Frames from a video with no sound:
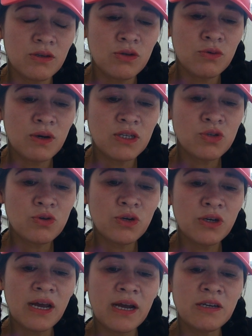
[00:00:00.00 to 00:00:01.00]
to
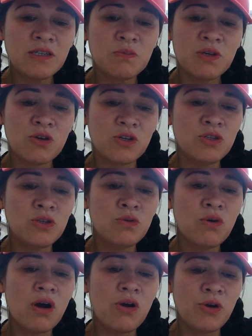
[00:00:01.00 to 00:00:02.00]
hurt others because
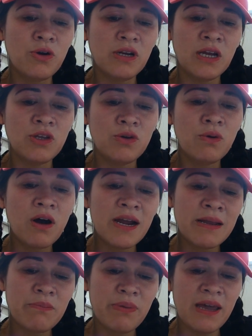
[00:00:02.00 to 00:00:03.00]
you are hurt and you are
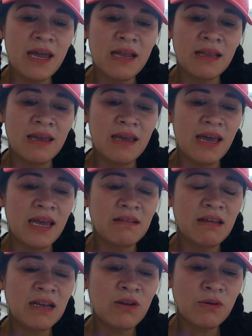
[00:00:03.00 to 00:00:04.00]
in pain
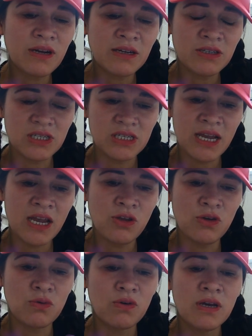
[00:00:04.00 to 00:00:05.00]
and they don't
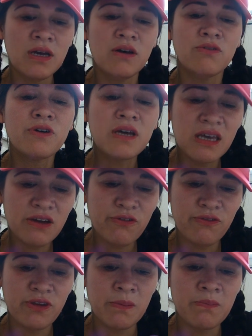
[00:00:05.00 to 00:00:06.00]
understand you.
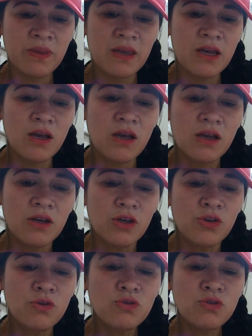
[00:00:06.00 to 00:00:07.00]
Forgive them.
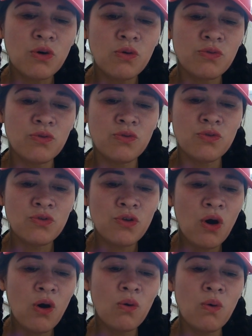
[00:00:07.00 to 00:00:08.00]
You don't
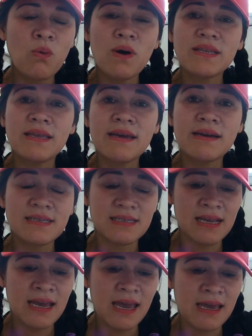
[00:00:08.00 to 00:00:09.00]
know what they are
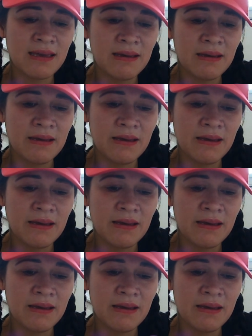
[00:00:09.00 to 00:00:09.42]
saying.